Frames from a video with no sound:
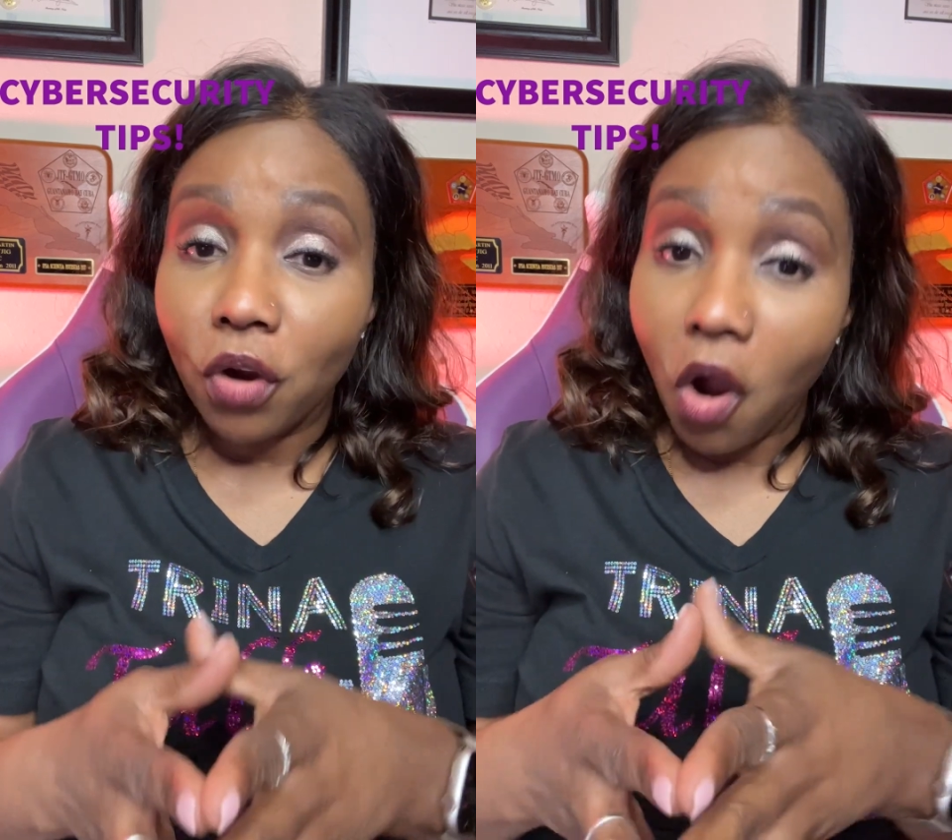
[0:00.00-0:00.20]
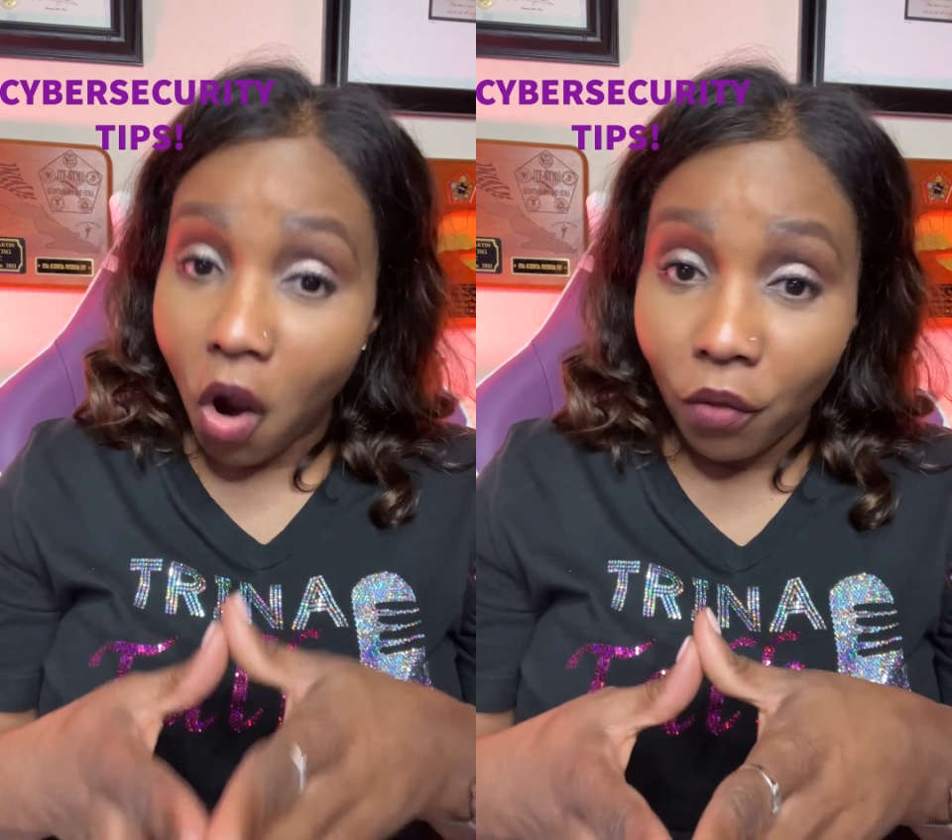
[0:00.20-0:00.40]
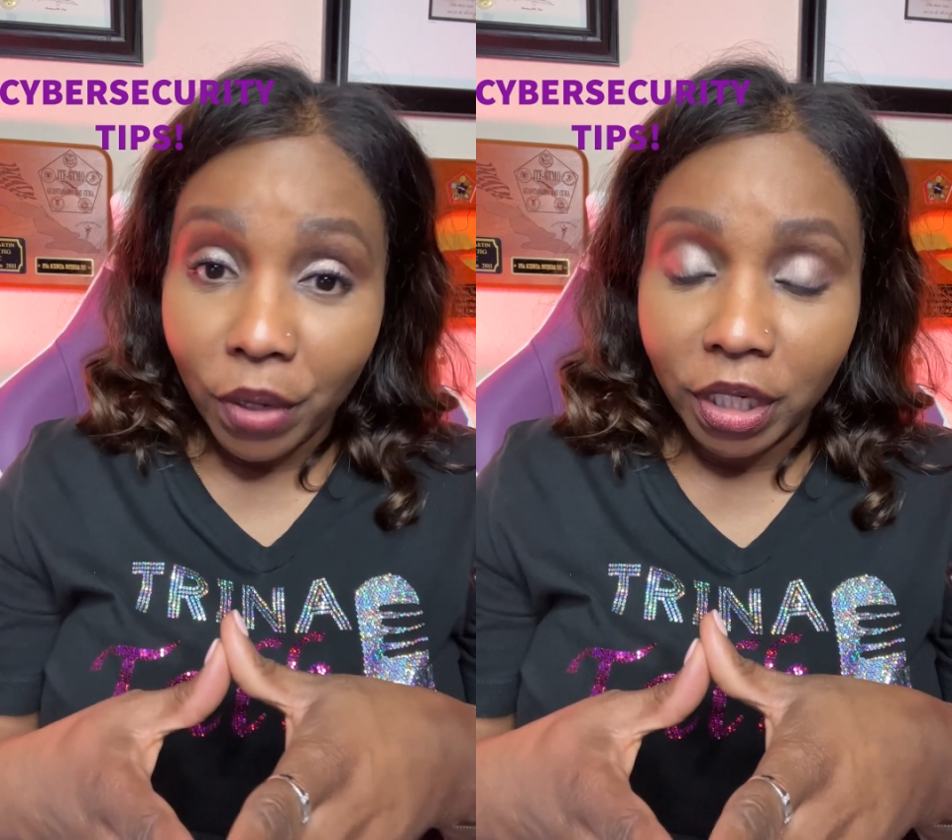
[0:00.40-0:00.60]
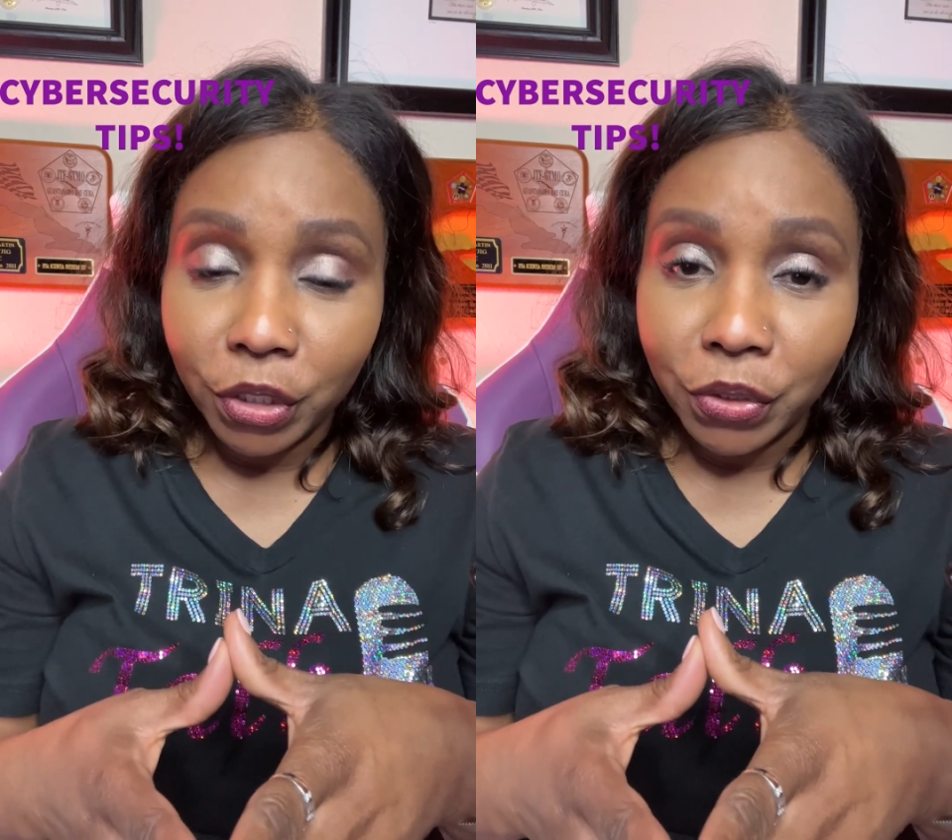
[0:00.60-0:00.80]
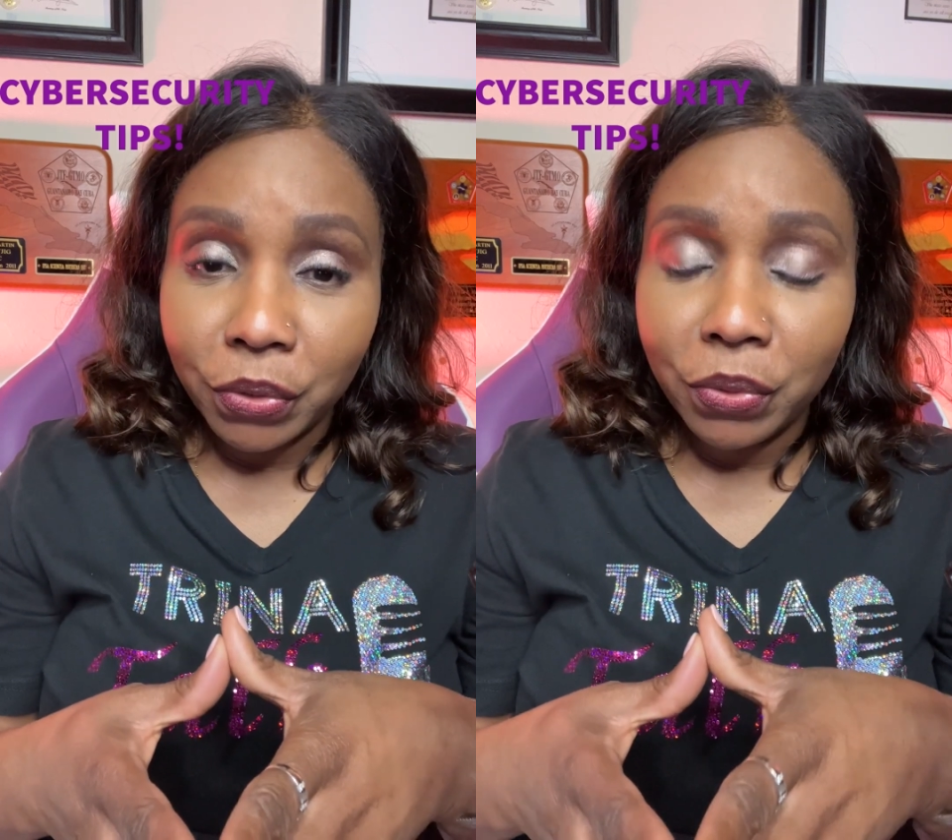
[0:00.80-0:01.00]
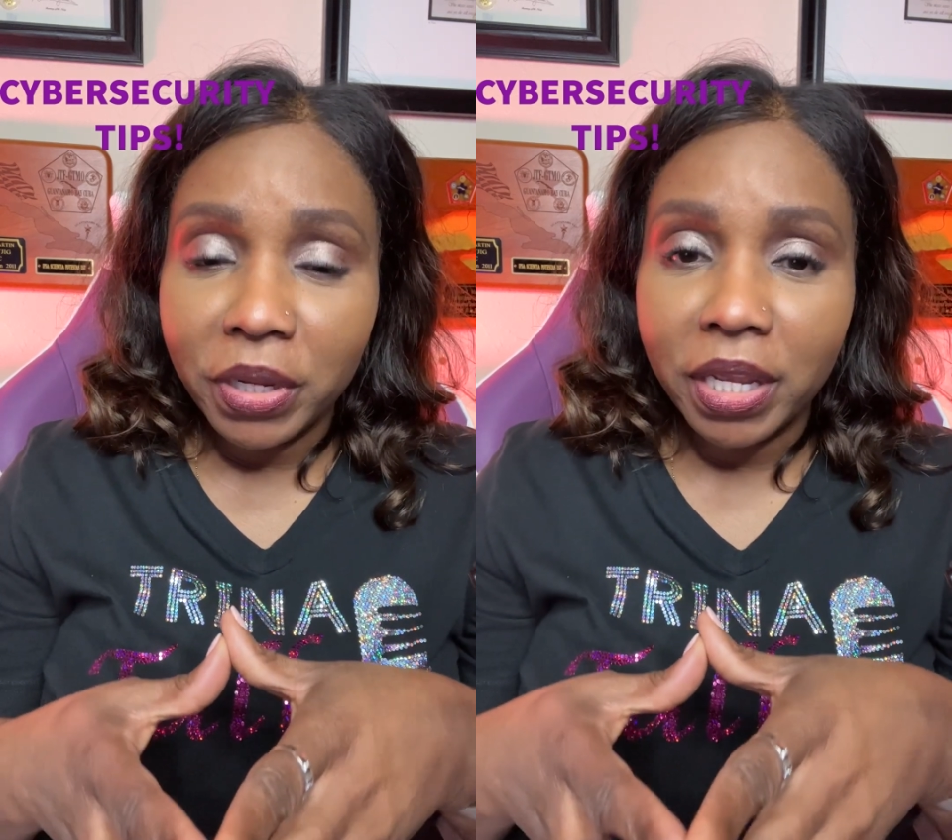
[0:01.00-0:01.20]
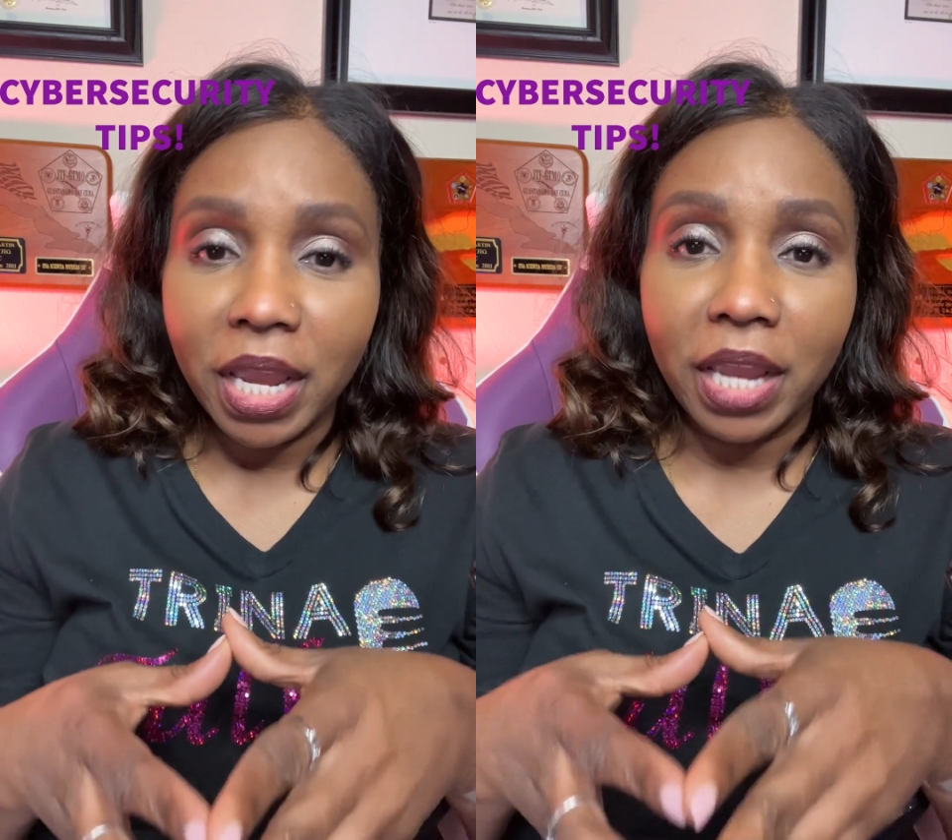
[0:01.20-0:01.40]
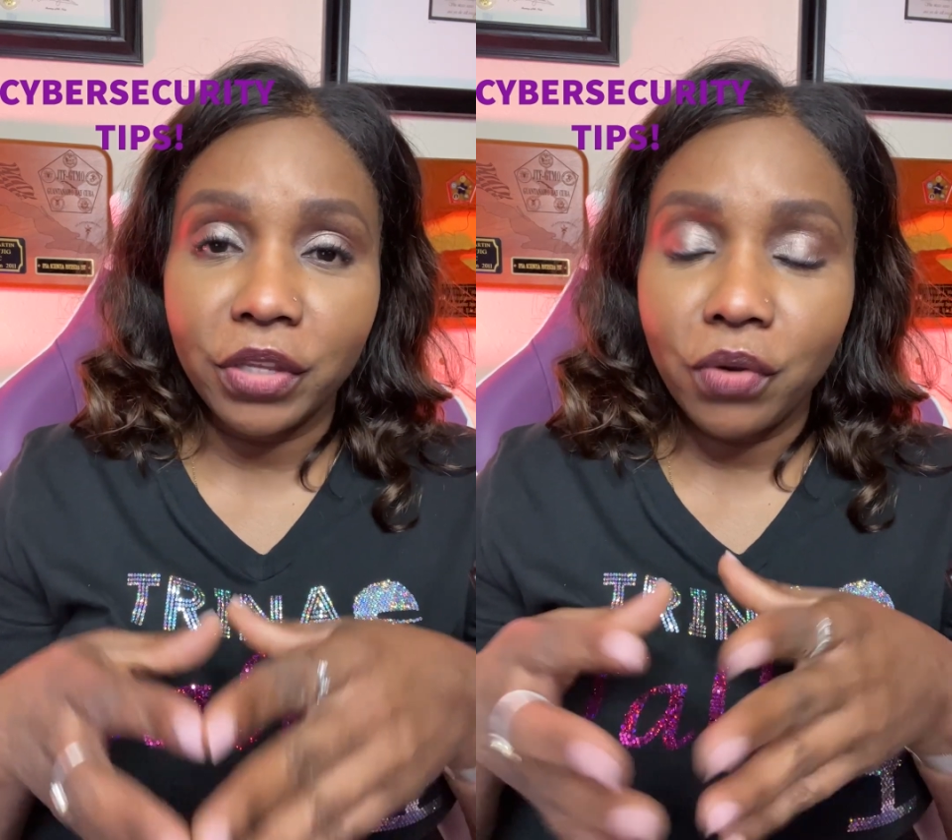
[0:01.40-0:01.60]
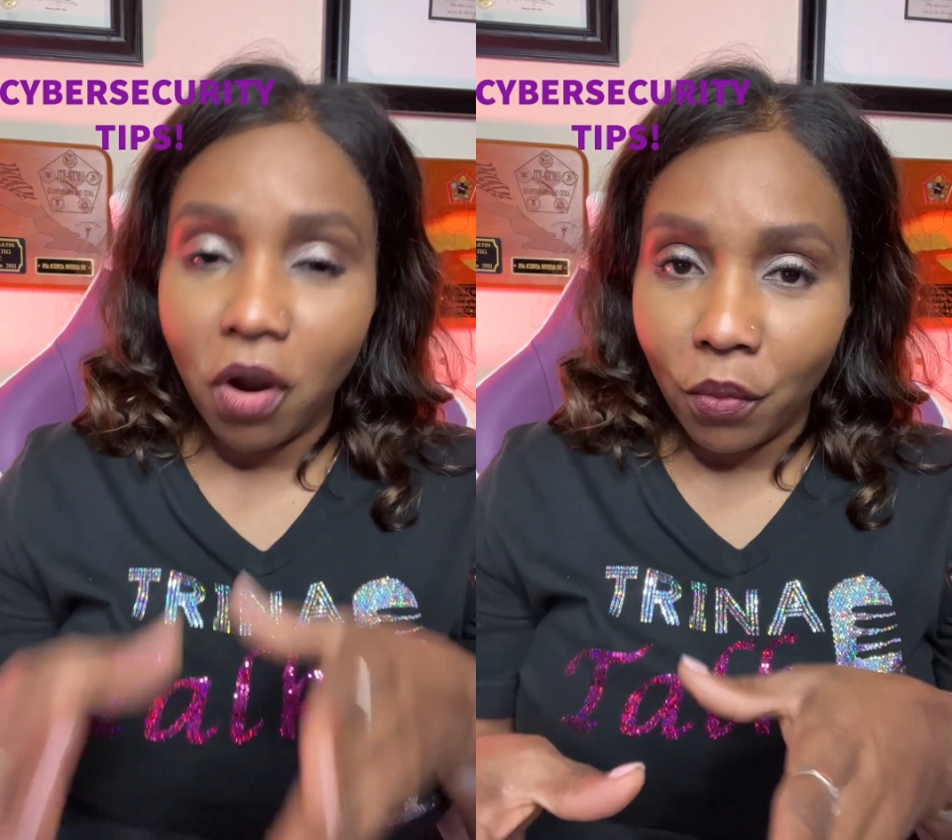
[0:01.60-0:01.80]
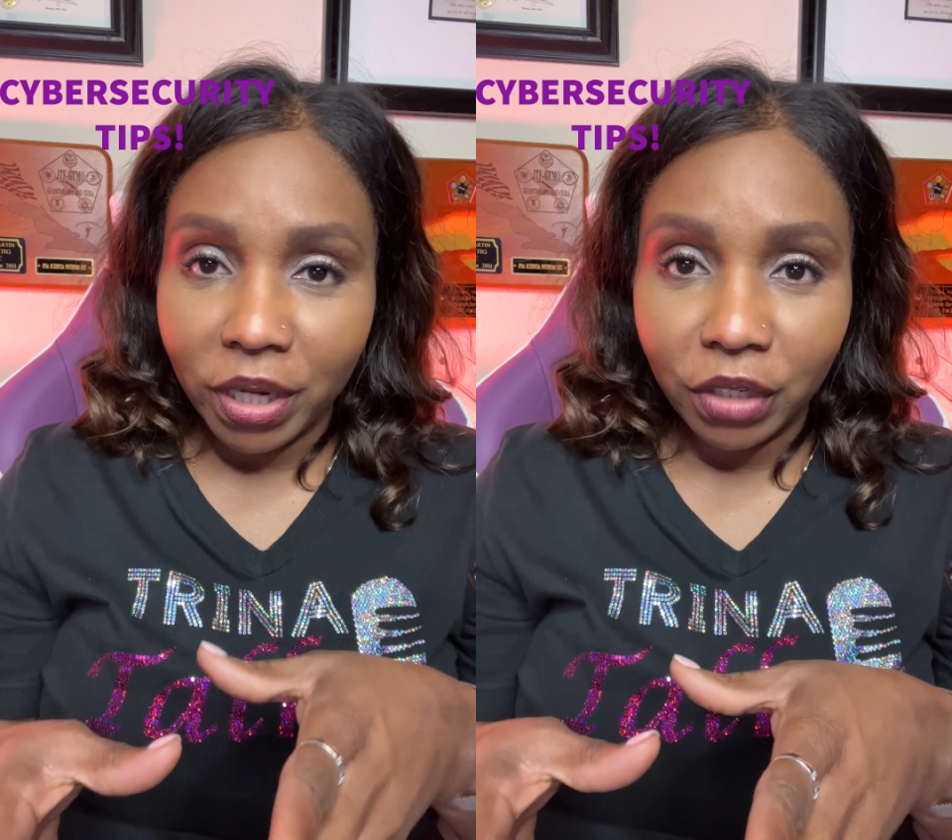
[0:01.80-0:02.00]
already doing and you
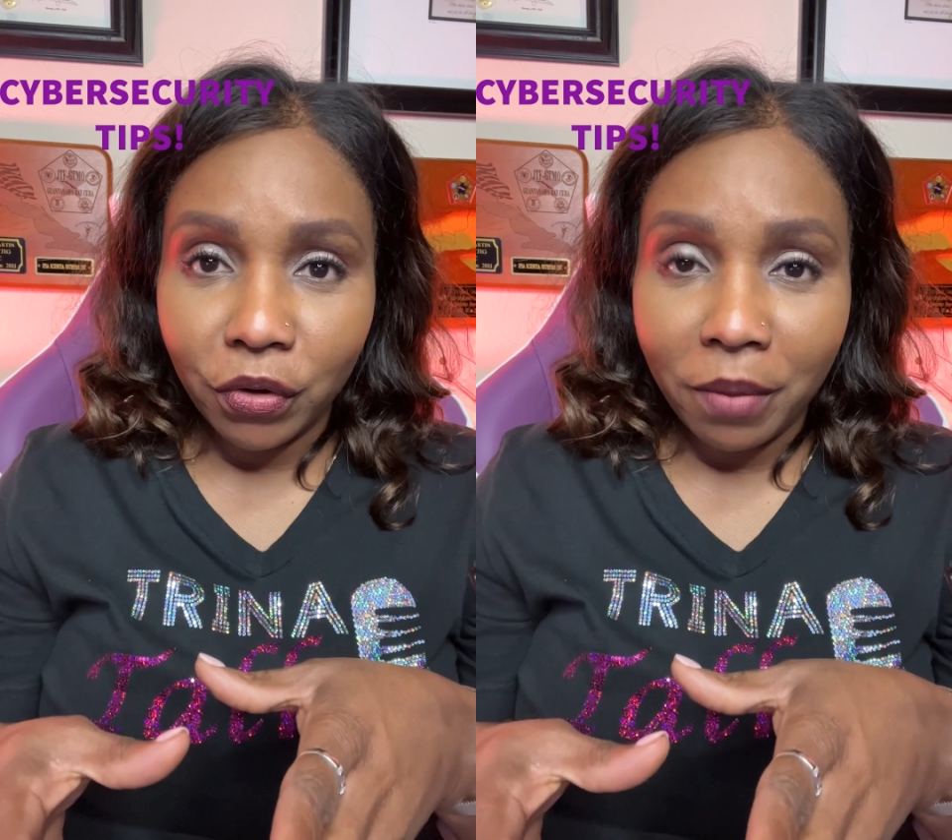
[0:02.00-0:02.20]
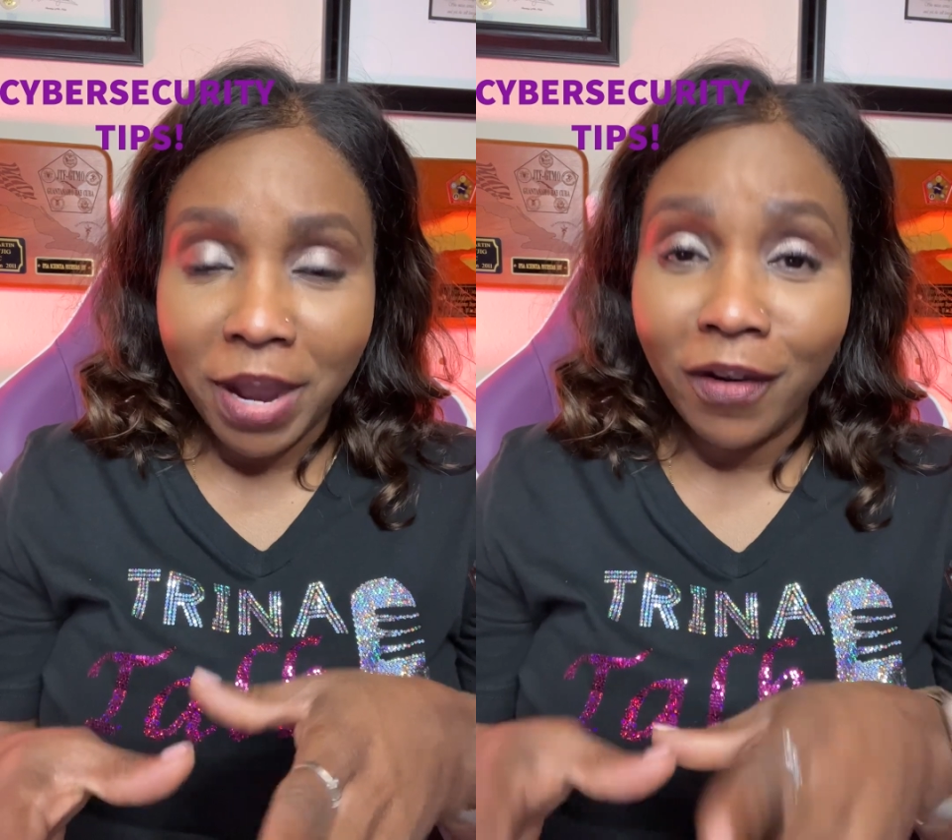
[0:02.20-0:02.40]
already know about,